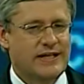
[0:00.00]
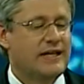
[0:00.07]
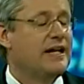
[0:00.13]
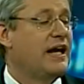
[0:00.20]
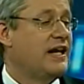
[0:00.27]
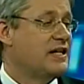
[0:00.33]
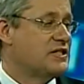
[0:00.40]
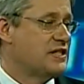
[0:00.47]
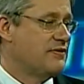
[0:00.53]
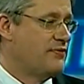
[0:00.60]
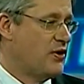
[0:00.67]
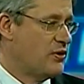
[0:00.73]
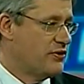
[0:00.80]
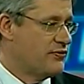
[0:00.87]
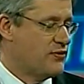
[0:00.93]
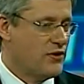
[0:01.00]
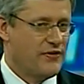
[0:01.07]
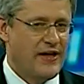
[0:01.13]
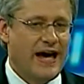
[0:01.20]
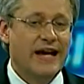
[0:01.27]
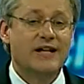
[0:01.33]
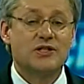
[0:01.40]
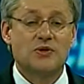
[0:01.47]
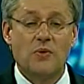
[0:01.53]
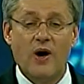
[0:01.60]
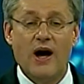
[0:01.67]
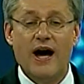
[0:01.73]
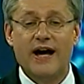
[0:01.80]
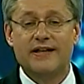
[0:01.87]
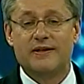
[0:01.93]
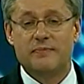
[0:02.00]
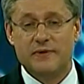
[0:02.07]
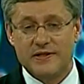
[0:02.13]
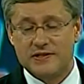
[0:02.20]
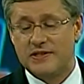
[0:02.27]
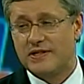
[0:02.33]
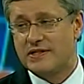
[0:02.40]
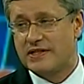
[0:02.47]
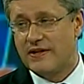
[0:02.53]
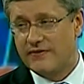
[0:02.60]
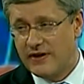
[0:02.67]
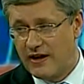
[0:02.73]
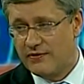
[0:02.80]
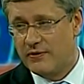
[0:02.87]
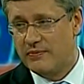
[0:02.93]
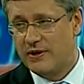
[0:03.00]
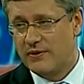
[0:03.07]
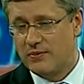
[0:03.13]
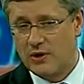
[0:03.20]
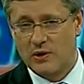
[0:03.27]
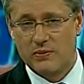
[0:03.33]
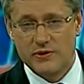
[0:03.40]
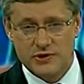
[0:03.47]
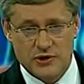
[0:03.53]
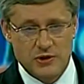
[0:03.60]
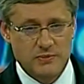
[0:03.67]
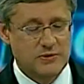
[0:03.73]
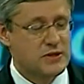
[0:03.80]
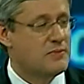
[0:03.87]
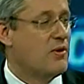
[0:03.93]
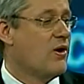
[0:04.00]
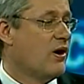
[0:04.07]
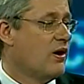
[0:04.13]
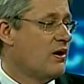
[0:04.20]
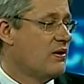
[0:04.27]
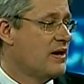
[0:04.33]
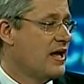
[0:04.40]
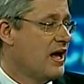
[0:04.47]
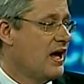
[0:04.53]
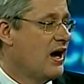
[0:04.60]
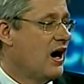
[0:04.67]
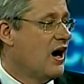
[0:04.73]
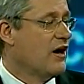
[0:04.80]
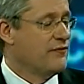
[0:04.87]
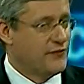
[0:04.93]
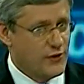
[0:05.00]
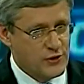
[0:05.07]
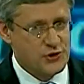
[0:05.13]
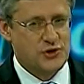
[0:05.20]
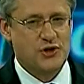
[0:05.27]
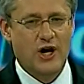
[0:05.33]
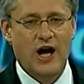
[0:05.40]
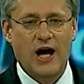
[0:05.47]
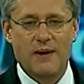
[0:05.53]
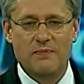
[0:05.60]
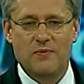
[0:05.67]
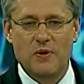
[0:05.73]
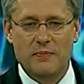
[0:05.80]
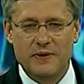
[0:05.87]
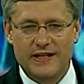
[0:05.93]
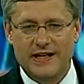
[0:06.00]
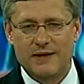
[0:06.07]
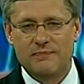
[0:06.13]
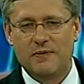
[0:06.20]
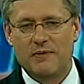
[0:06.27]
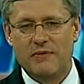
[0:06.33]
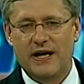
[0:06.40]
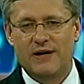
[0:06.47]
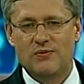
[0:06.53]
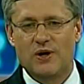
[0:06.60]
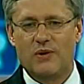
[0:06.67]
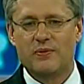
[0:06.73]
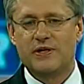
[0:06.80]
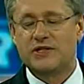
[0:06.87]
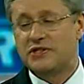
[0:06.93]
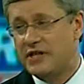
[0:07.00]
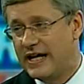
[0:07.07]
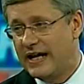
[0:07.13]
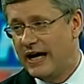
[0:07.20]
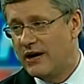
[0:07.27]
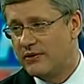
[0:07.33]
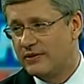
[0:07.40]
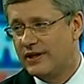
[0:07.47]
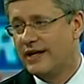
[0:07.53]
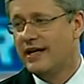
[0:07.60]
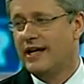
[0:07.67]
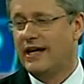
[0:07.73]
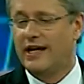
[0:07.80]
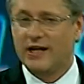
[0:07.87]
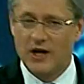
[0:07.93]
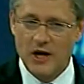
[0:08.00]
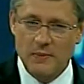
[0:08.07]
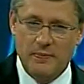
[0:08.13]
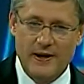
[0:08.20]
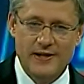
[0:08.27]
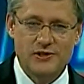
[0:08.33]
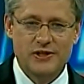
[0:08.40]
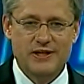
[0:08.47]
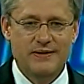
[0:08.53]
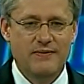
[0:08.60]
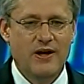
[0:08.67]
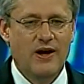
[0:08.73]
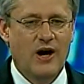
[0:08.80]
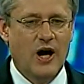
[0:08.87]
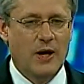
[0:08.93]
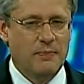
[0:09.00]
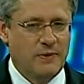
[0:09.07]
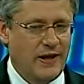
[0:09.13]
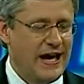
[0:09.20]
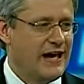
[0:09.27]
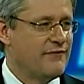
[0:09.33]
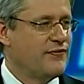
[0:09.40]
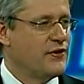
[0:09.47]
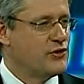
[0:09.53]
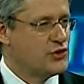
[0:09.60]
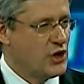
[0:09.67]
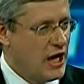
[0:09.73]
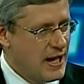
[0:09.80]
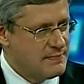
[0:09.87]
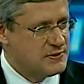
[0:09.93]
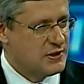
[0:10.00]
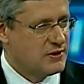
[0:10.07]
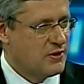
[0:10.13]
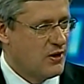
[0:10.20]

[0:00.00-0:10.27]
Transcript: Canadians have voted for. That is why the business of government will resume tomorrow. Our first job will be to implement what we set out in our budget, our plan for jobs and